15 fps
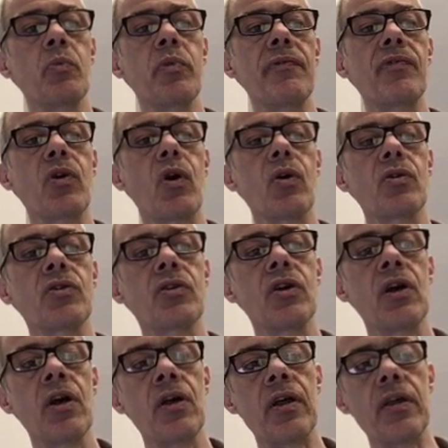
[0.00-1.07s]
we've got
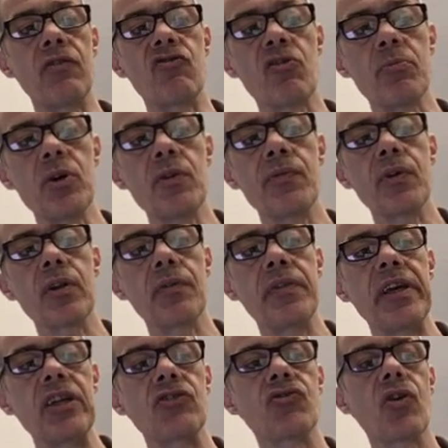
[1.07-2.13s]
the removal of
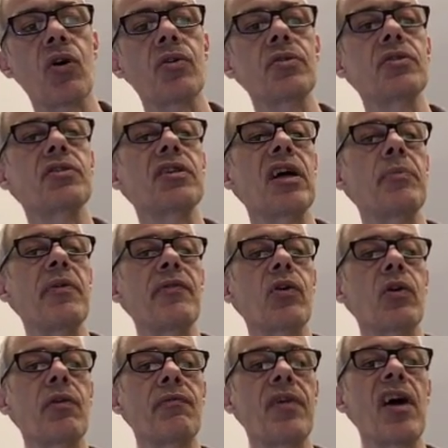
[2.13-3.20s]
the introns and we've
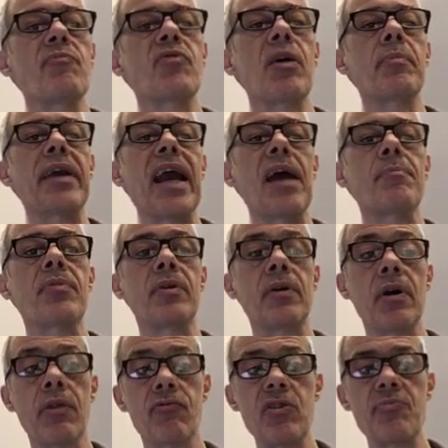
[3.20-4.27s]
got a 5' cap,
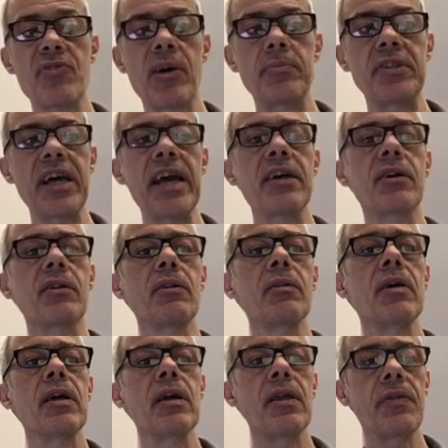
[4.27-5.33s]
3'
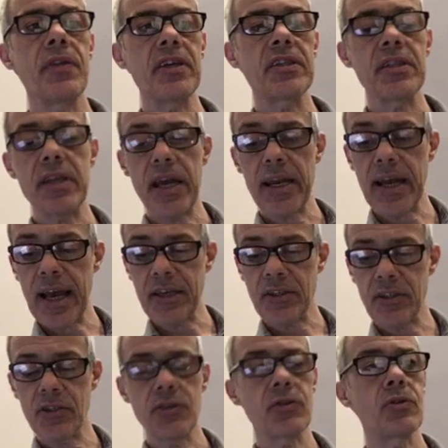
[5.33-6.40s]
tail. This then
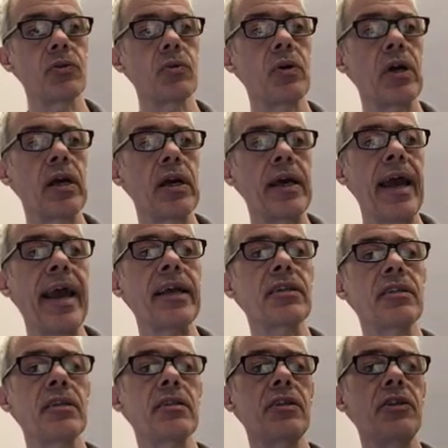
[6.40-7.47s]
has to
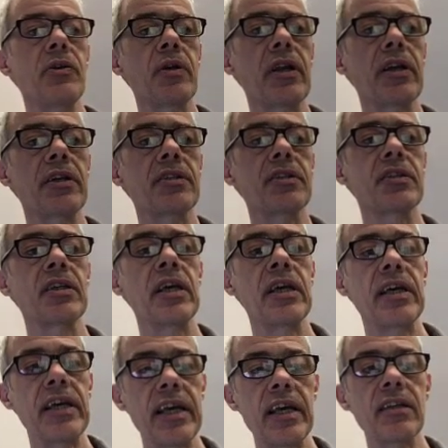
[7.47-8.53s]
exit the nucleus
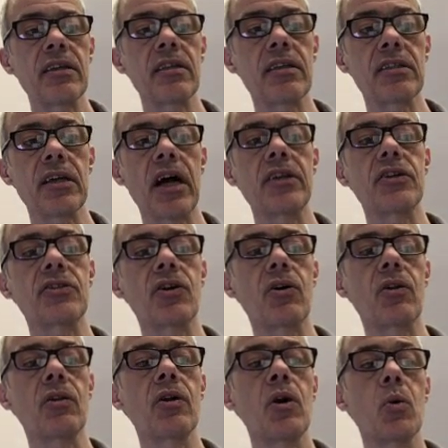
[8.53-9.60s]
into the
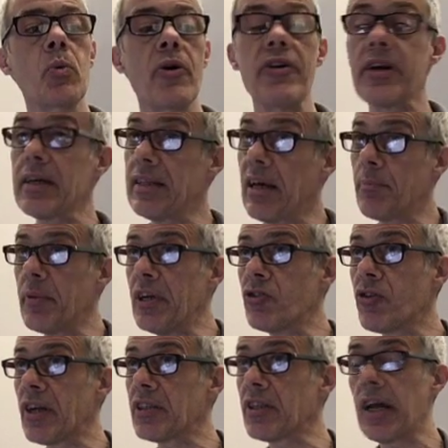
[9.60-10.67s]
cytosol where it can then be
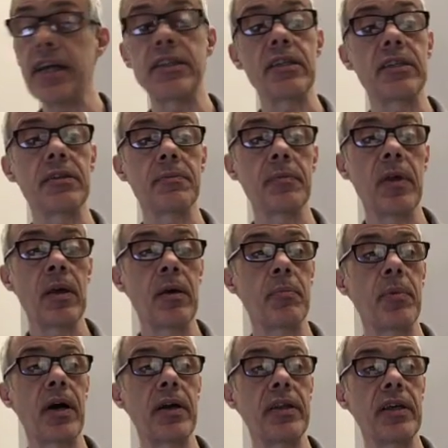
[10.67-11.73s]
translated
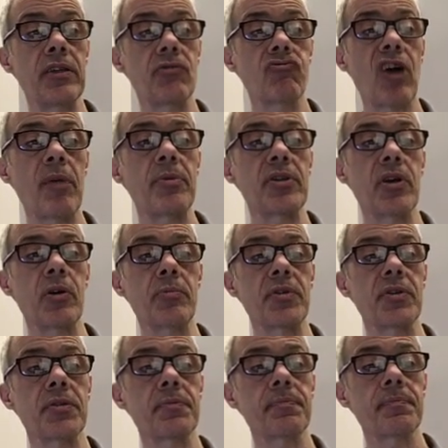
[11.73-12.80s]
by these
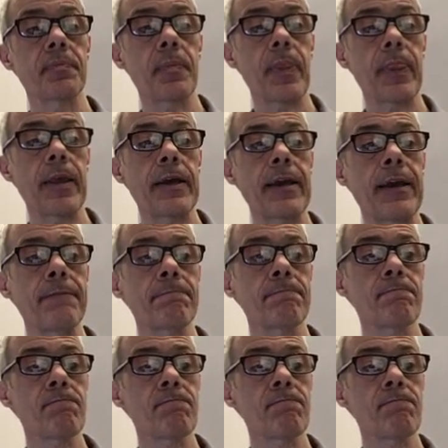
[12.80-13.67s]
ribosomes. Okay?